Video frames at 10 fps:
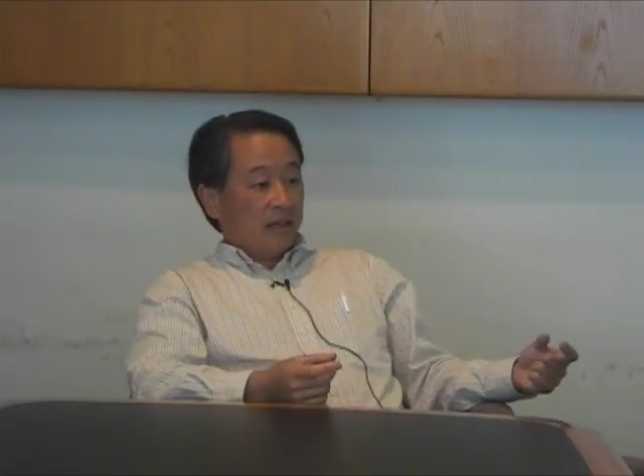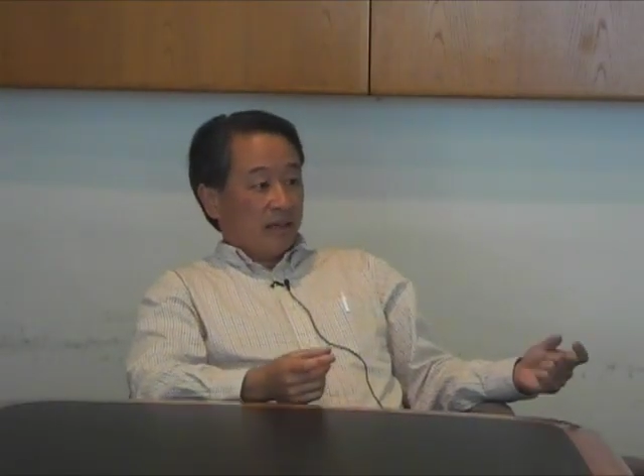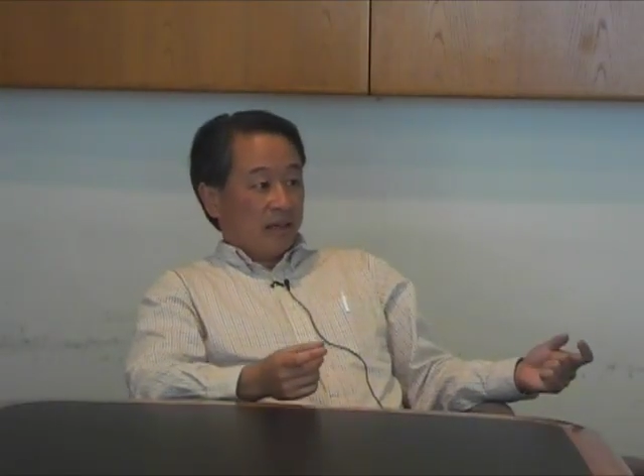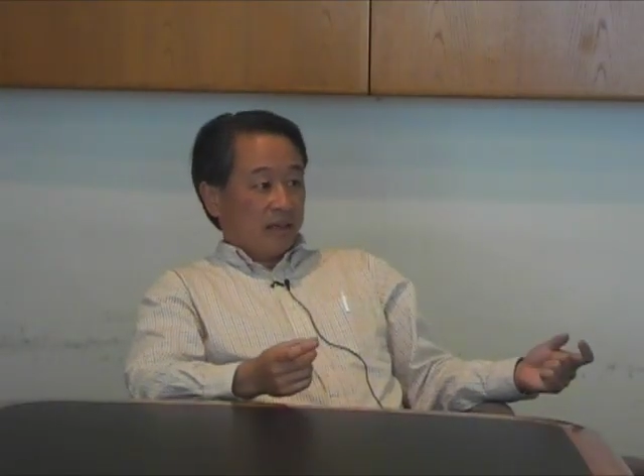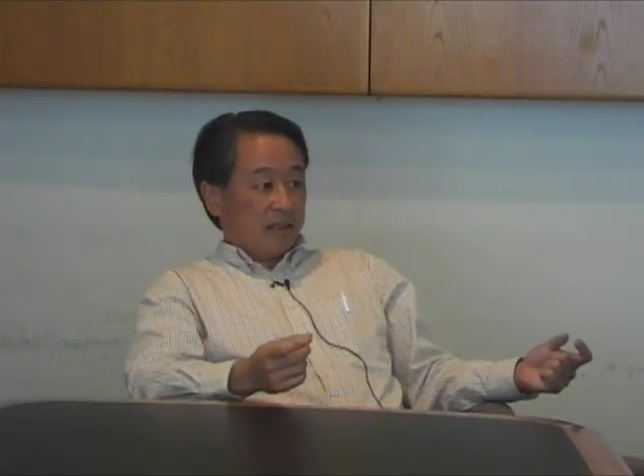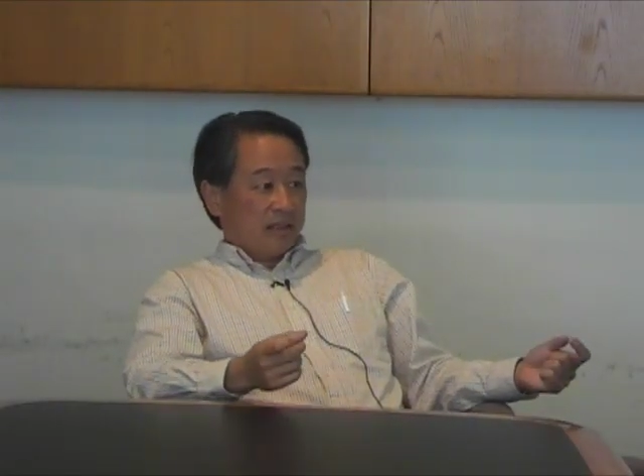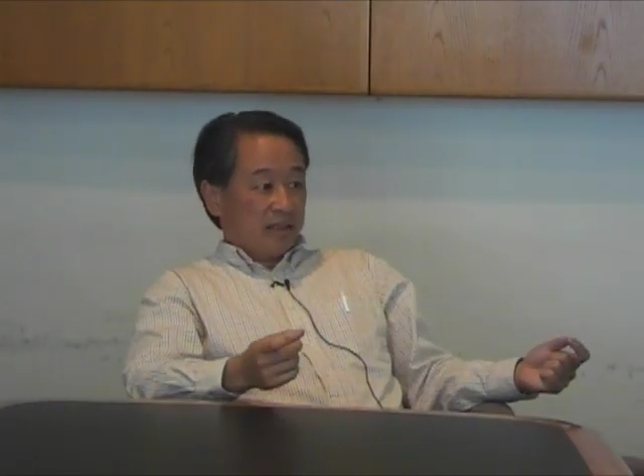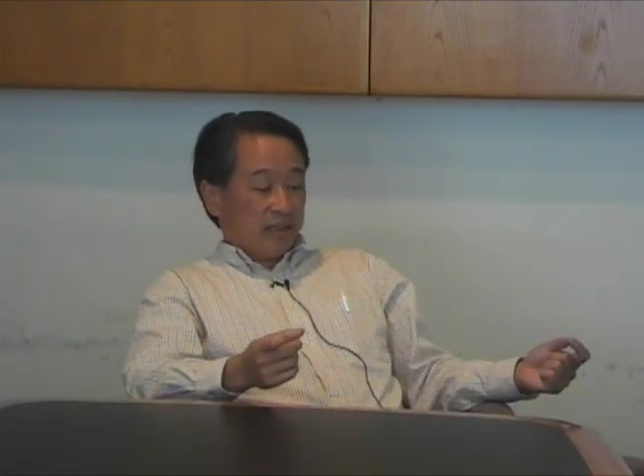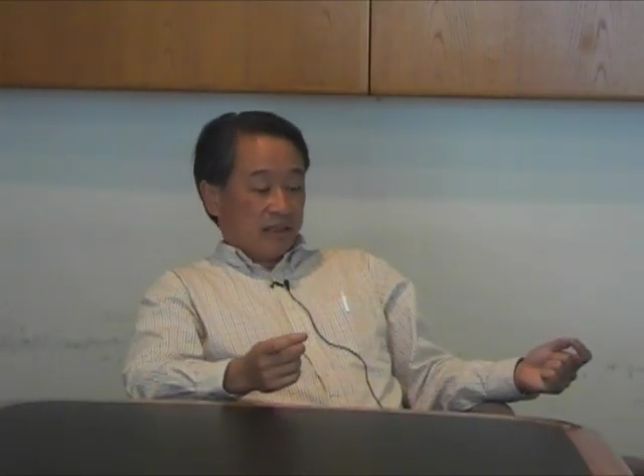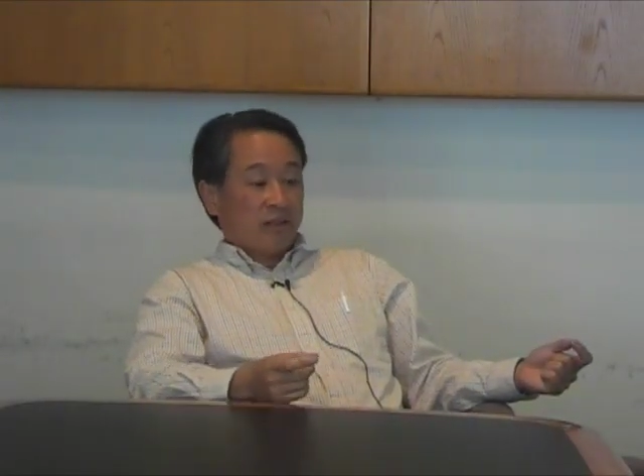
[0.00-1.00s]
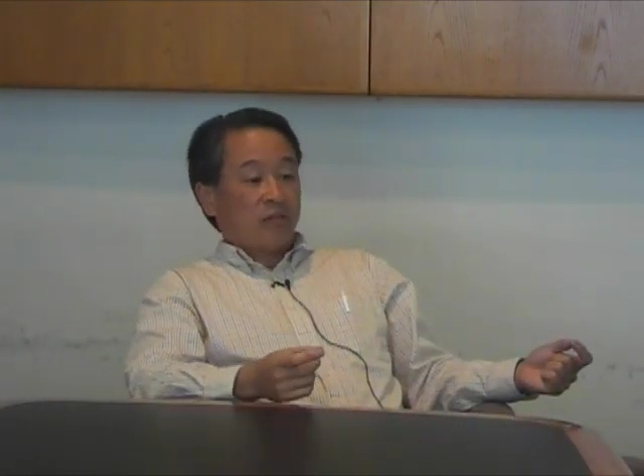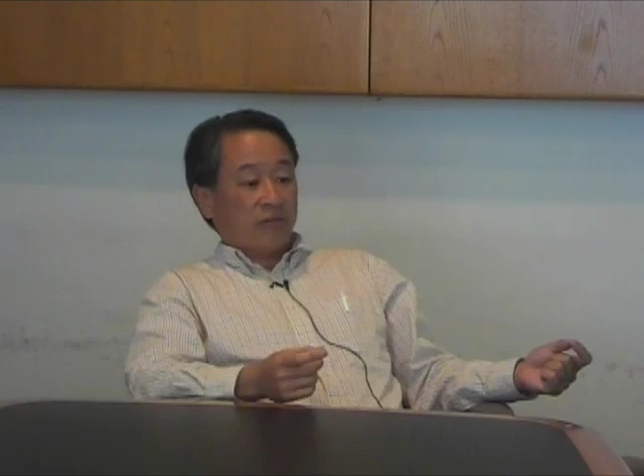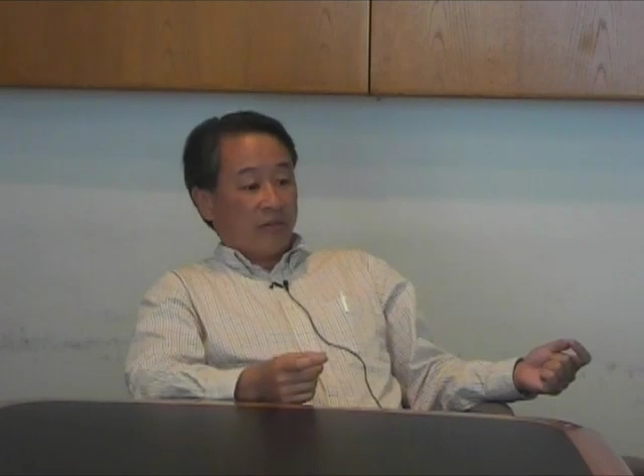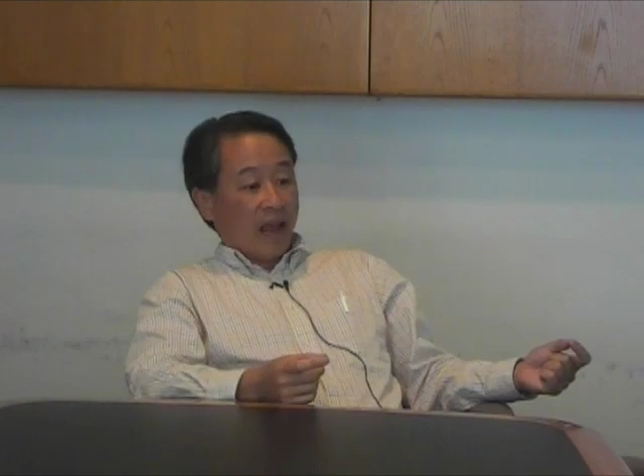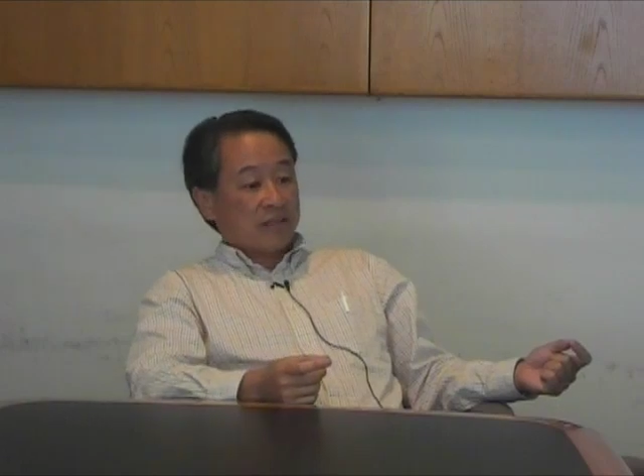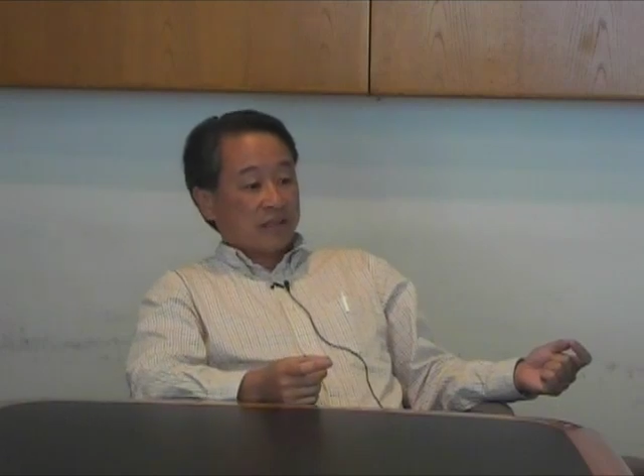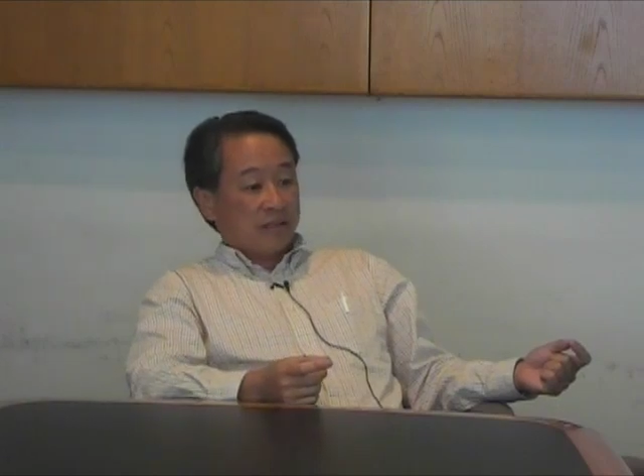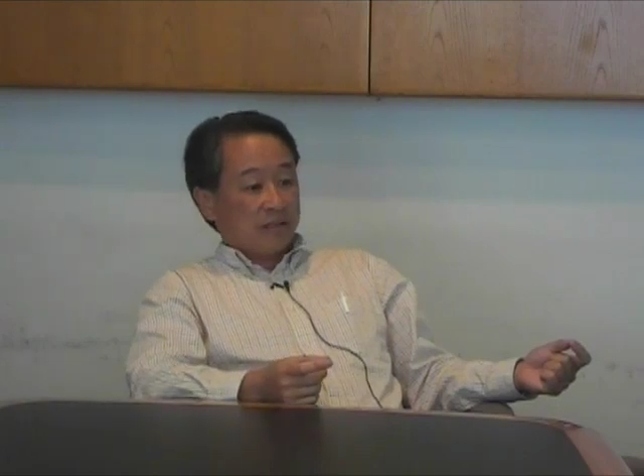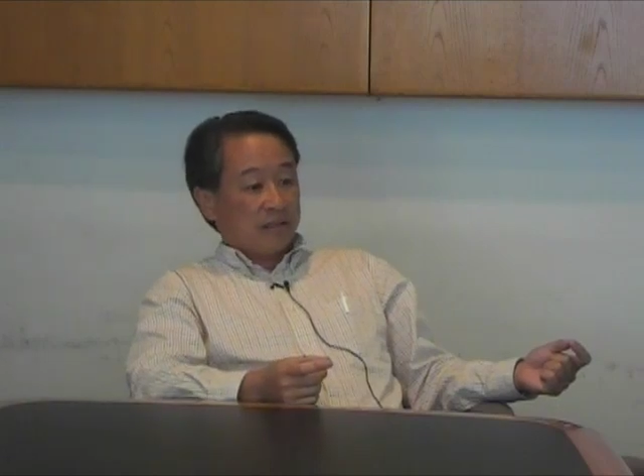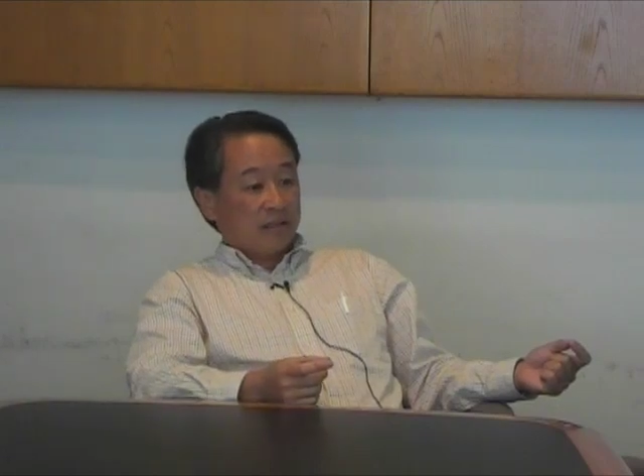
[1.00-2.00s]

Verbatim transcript: uh, in a different fashion.